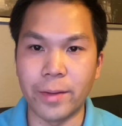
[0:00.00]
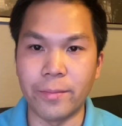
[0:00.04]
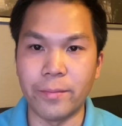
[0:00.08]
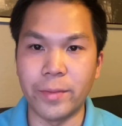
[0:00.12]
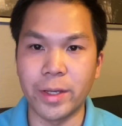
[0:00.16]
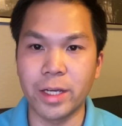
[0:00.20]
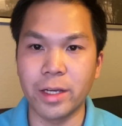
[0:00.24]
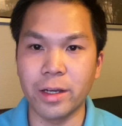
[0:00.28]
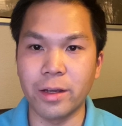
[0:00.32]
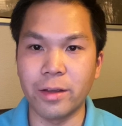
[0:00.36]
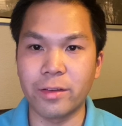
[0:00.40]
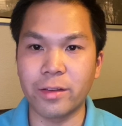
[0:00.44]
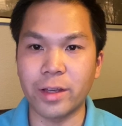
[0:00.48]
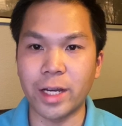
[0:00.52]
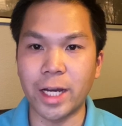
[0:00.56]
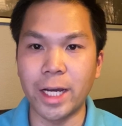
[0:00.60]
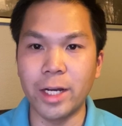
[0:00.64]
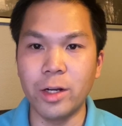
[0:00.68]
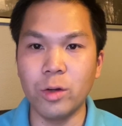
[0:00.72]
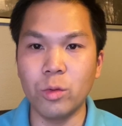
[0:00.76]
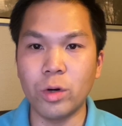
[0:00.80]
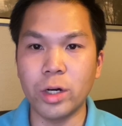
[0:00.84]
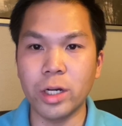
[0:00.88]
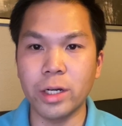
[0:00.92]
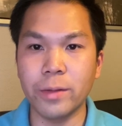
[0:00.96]
because I
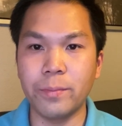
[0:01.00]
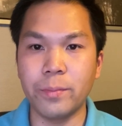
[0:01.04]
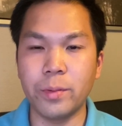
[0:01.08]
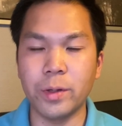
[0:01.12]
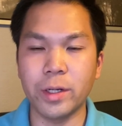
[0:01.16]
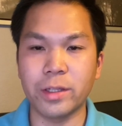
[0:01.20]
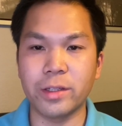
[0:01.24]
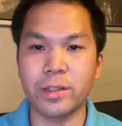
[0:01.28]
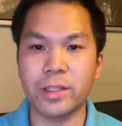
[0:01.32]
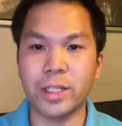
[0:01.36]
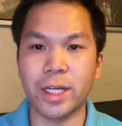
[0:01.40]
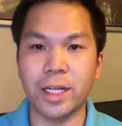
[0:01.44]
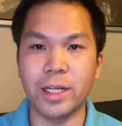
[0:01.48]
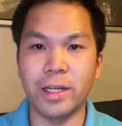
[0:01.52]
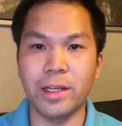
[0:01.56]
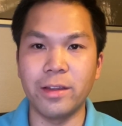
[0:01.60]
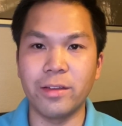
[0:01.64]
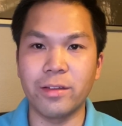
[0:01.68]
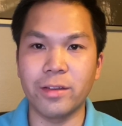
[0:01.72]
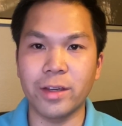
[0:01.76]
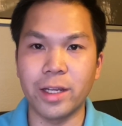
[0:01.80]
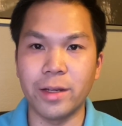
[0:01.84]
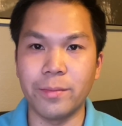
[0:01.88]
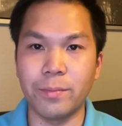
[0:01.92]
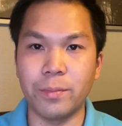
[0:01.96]
don't want to put
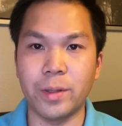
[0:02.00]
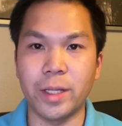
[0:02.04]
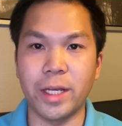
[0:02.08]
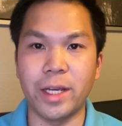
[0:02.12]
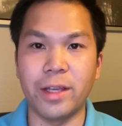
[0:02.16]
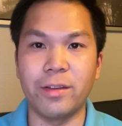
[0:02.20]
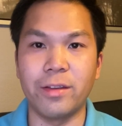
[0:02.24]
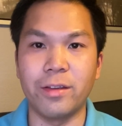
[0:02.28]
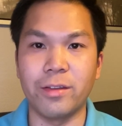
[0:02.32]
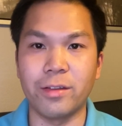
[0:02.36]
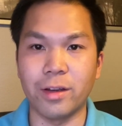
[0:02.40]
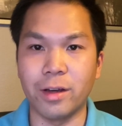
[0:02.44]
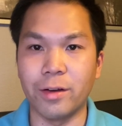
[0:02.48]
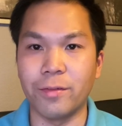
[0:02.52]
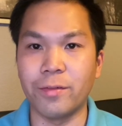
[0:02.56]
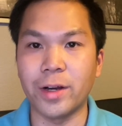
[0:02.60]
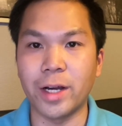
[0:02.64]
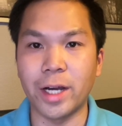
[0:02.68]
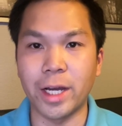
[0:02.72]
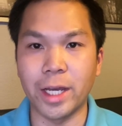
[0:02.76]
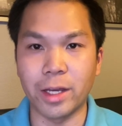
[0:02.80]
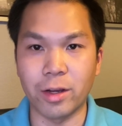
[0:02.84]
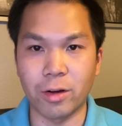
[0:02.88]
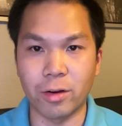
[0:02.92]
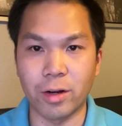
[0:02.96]
tenants in places of
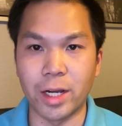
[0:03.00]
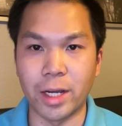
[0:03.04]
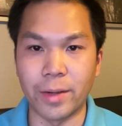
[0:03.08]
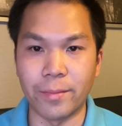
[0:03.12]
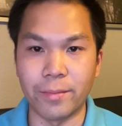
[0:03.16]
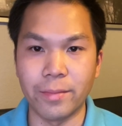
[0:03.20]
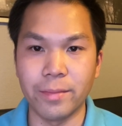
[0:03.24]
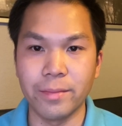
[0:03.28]
high crime.